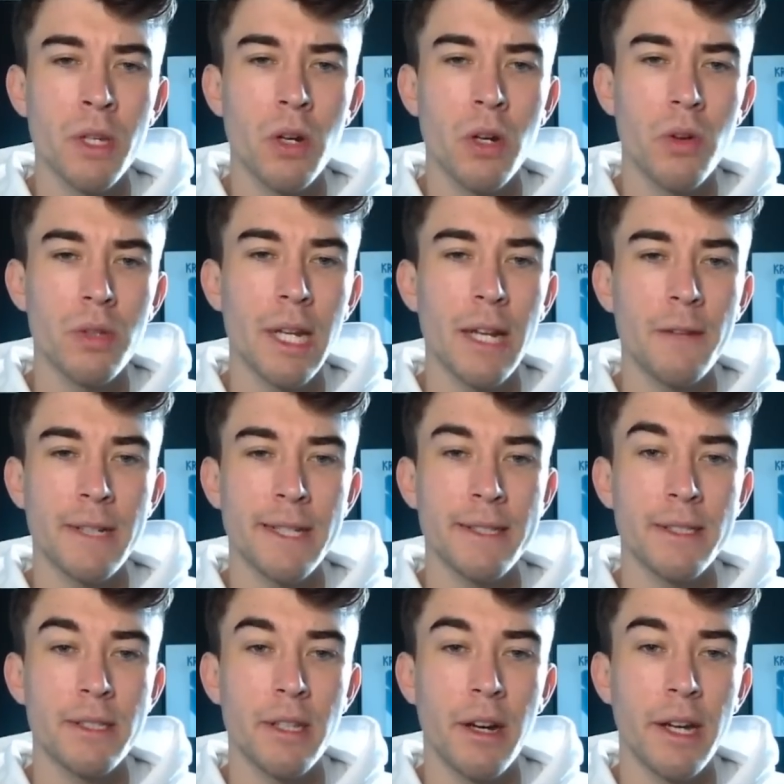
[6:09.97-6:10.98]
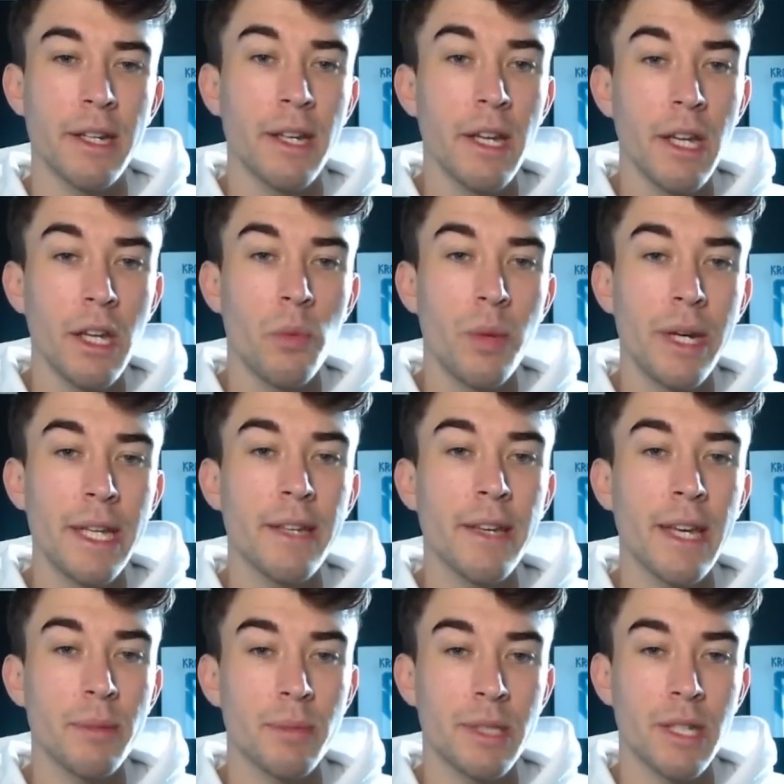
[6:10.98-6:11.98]
On the left hand side, when he can
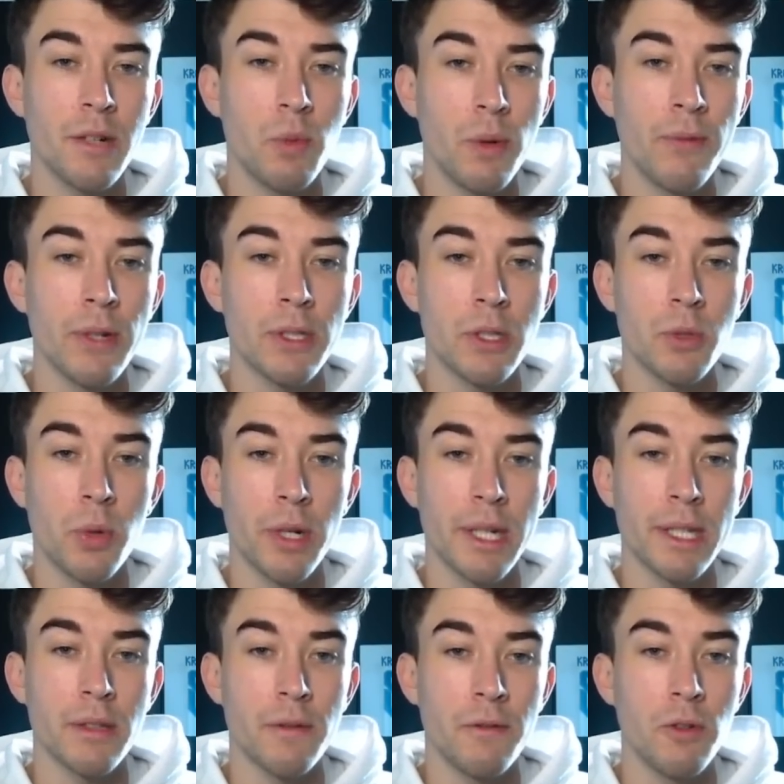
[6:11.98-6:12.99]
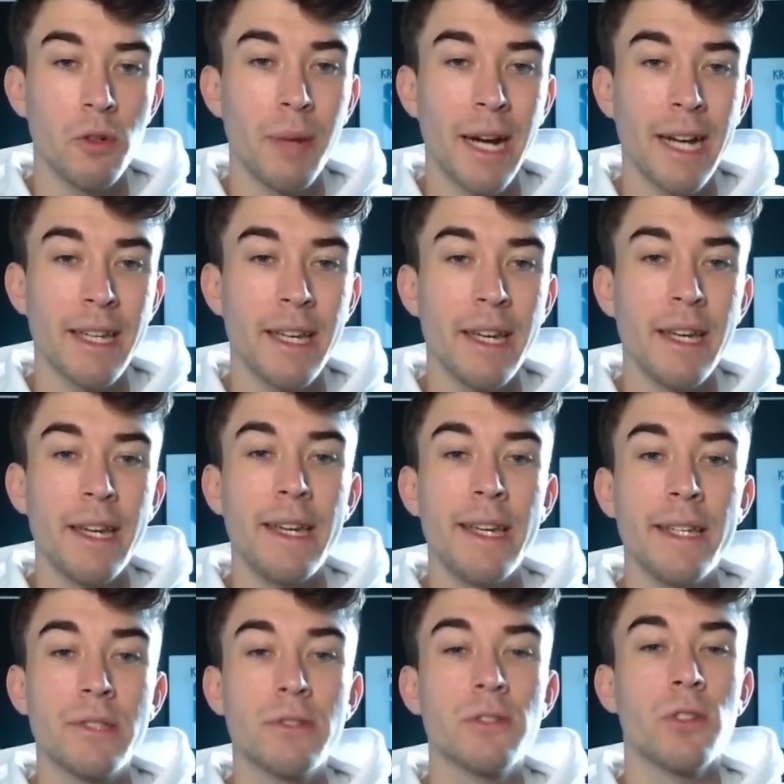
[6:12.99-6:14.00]
get himself one versus one against a fullback, he
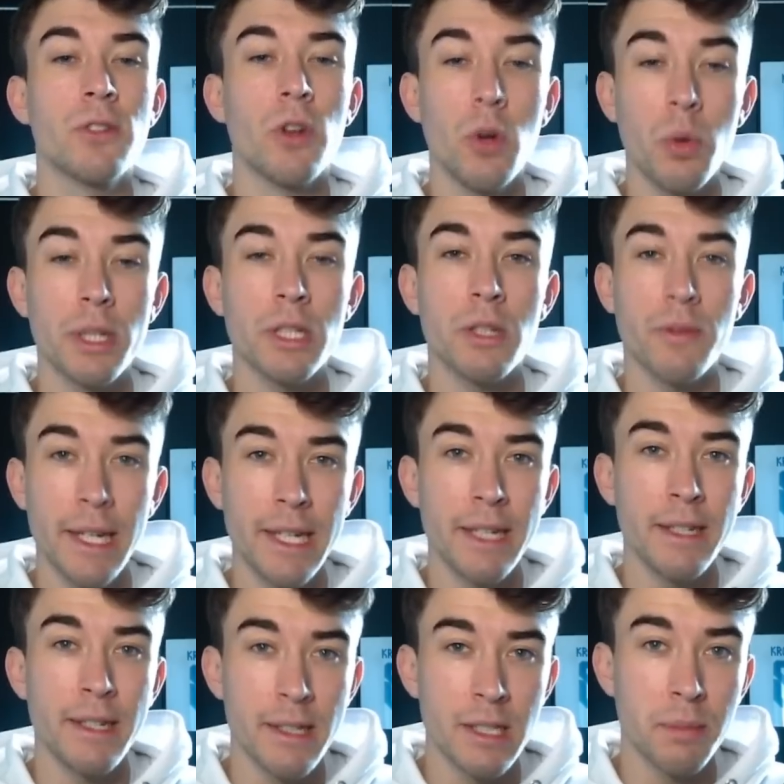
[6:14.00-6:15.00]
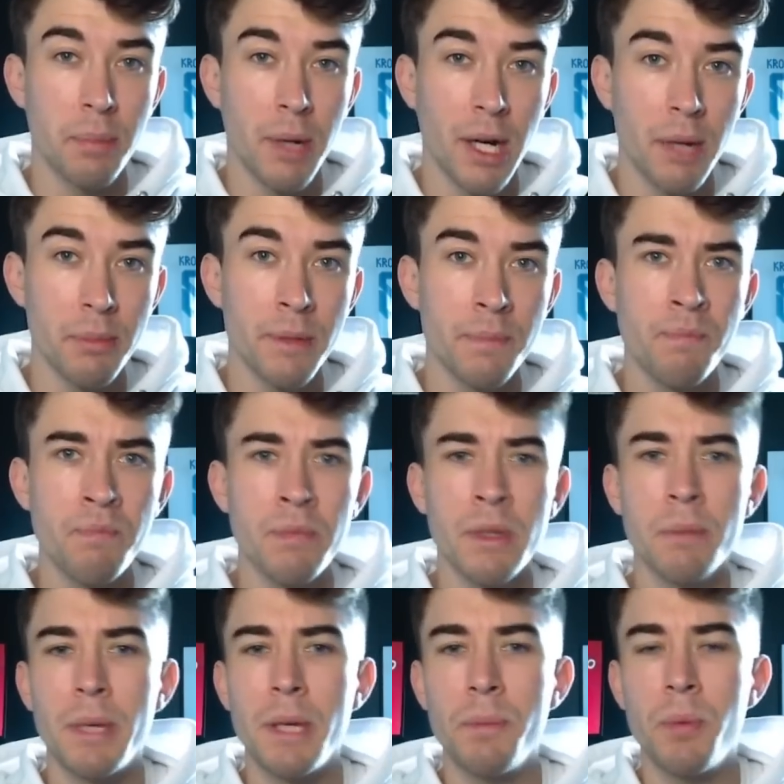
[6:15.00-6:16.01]
is so underrated in this department.
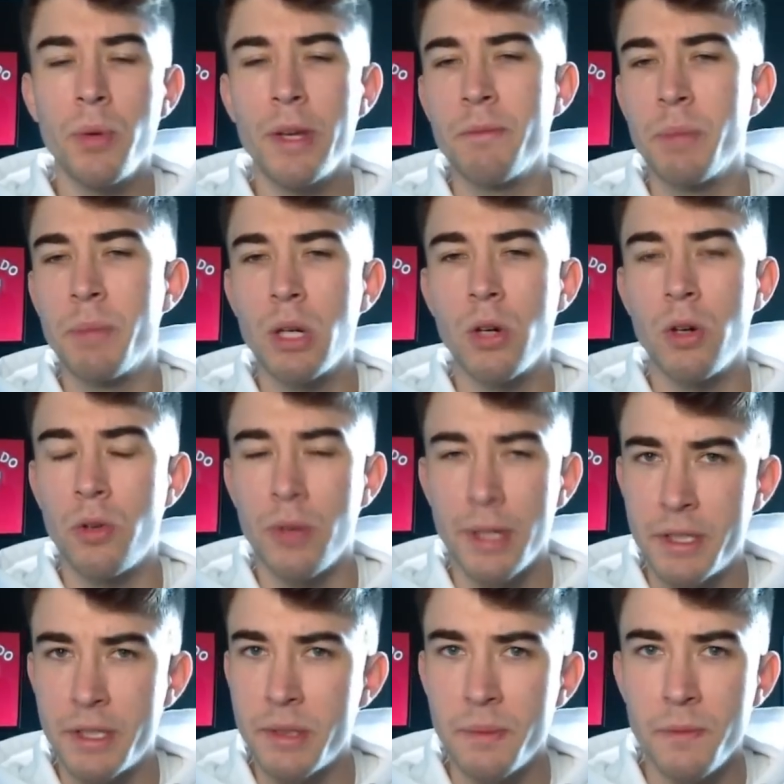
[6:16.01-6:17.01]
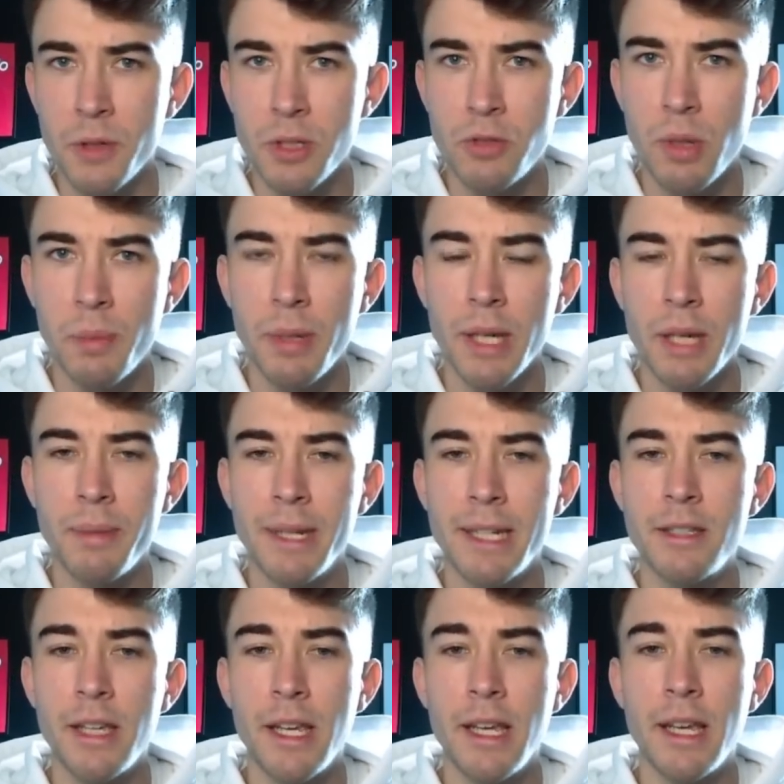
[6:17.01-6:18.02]
People give him a lot of criticism for his dribbling
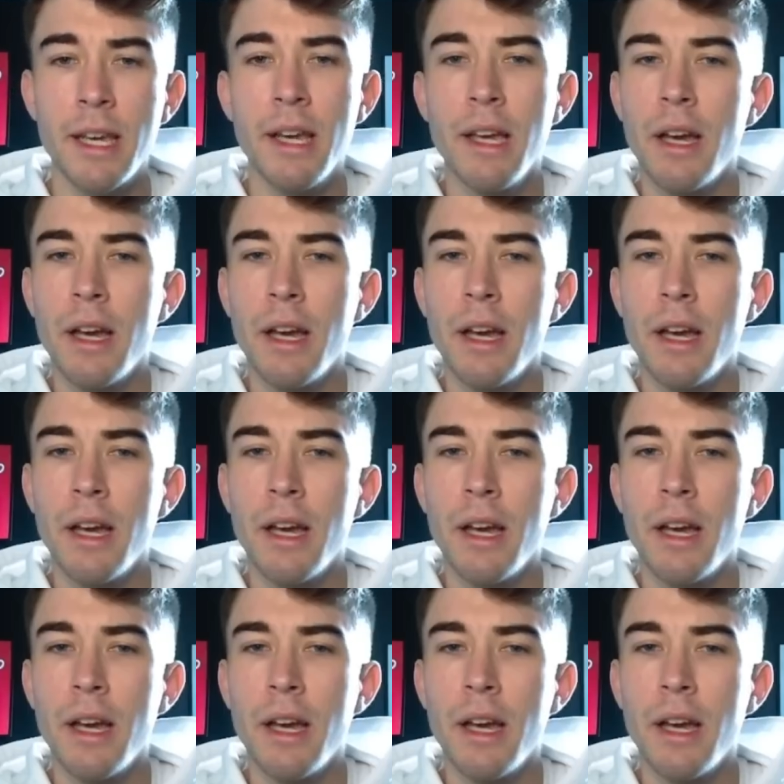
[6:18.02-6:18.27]
ability.